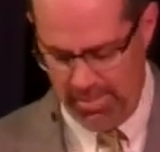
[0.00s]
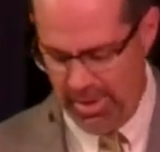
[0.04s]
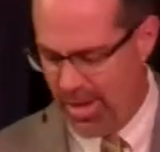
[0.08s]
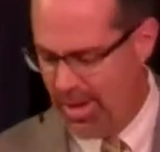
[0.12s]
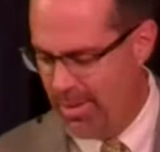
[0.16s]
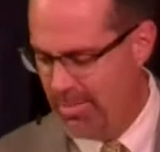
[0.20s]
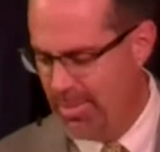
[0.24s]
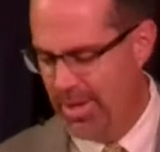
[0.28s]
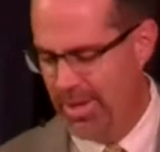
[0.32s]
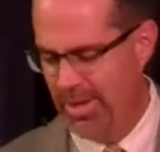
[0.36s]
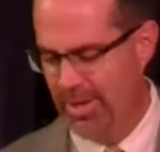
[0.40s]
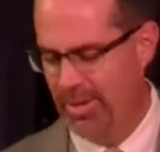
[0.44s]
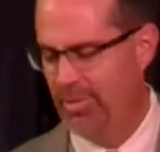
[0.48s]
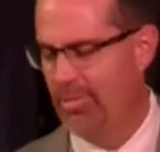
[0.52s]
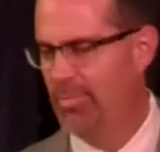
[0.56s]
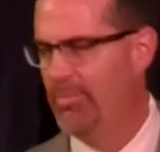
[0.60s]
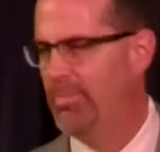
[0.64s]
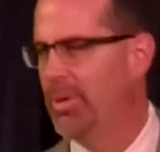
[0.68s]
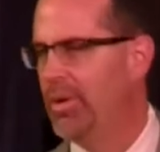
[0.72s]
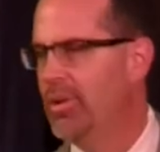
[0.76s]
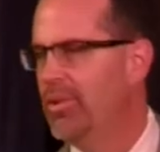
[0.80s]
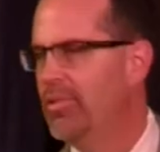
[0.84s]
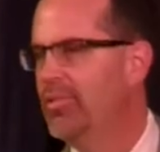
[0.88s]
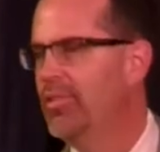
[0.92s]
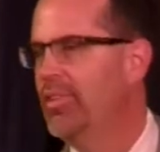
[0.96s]
a mama is
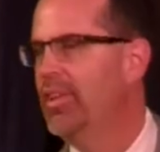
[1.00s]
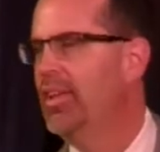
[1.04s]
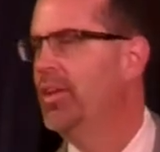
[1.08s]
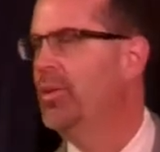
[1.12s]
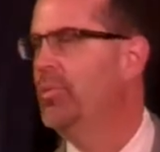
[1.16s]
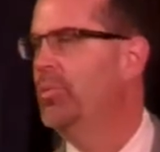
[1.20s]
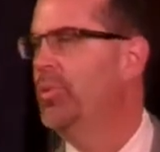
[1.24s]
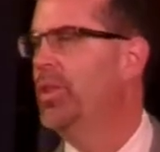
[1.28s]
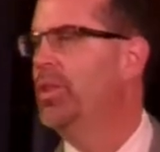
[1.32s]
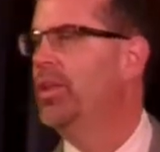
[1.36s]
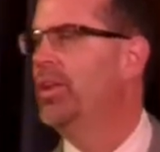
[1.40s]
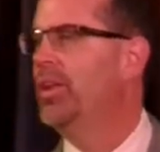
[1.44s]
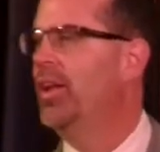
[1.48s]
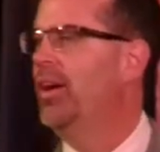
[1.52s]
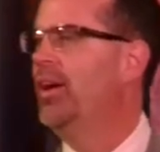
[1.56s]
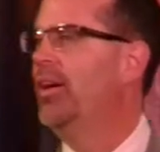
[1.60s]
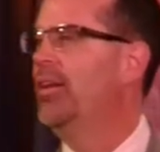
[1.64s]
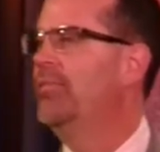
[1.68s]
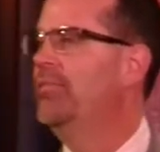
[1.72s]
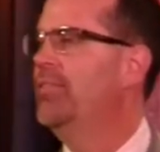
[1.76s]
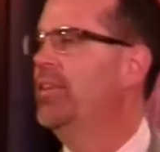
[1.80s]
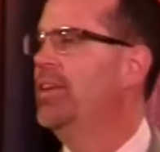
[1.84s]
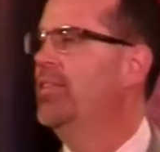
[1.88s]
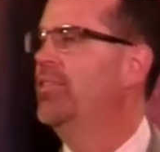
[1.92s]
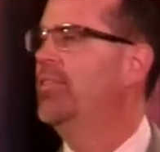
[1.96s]
bursting with
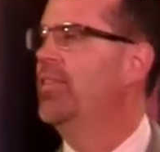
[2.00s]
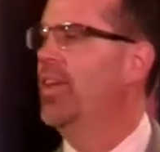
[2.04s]
love.